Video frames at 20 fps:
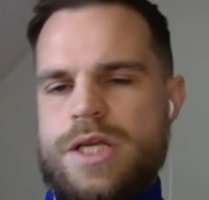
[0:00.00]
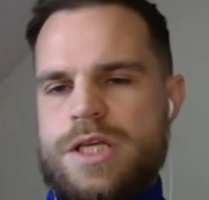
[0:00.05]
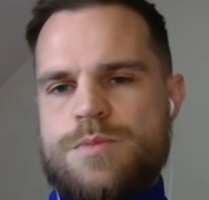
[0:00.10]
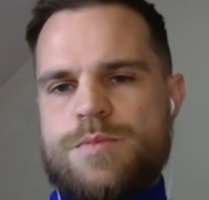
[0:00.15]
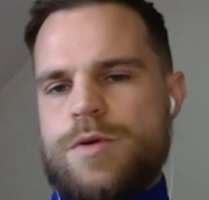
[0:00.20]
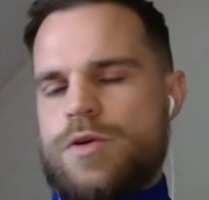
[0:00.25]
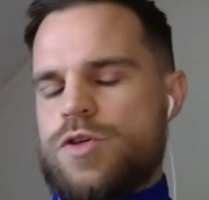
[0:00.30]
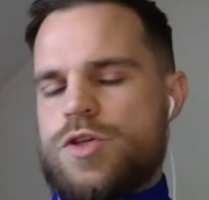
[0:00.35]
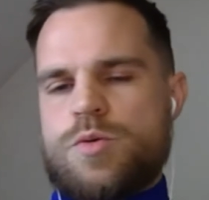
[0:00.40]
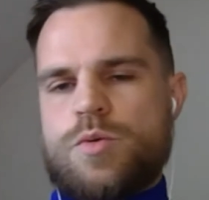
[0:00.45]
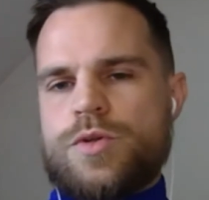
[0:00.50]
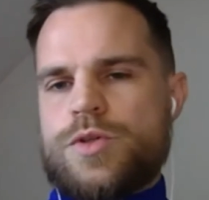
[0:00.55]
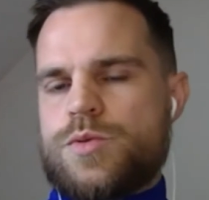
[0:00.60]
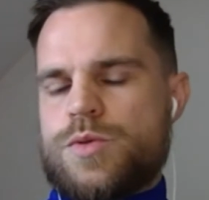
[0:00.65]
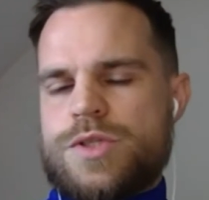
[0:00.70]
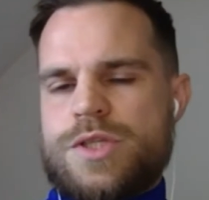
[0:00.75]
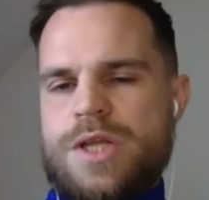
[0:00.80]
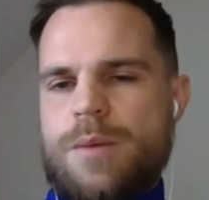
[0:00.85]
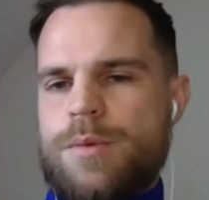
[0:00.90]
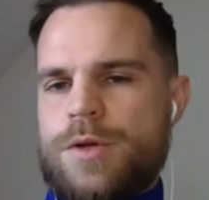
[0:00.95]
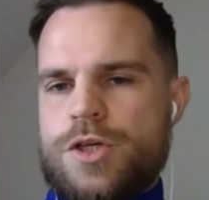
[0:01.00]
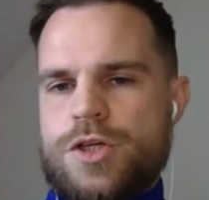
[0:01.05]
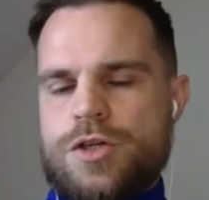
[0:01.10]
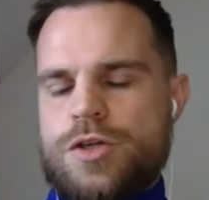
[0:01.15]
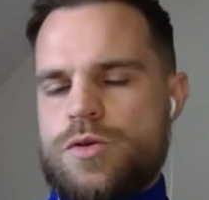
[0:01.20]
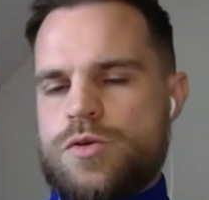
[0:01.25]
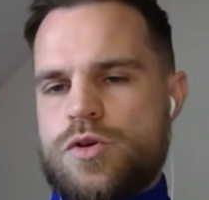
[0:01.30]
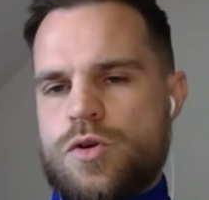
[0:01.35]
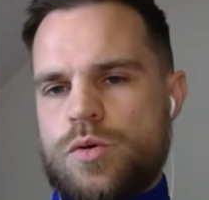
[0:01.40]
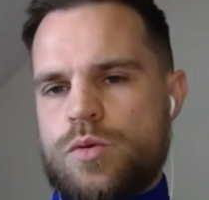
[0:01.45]
It's because you want to establish a
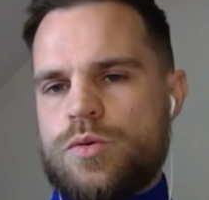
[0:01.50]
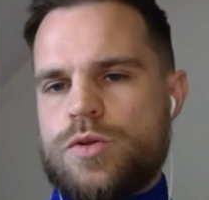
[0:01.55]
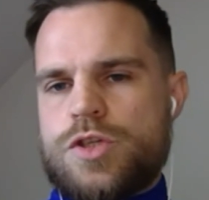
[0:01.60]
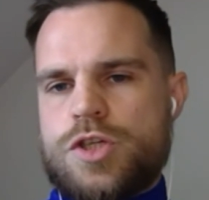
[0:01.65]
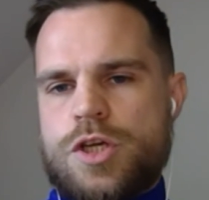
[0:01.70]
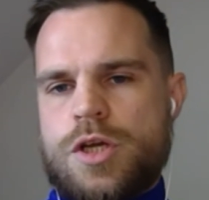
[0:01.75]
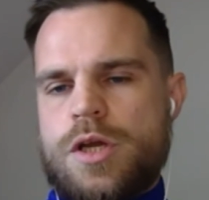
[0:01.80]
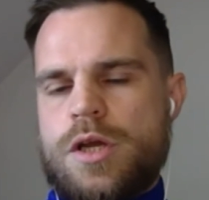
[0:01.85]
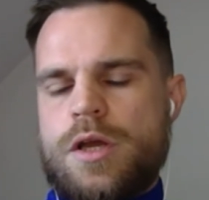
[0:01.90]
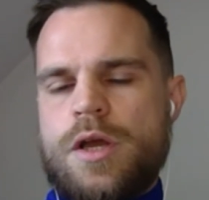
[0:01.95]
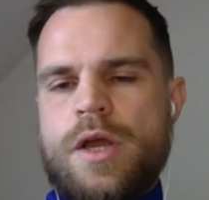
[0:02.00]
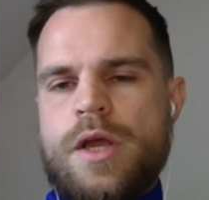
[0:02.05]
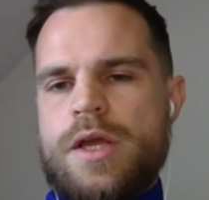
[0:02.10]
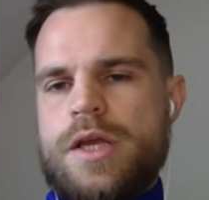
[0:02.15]
new culture.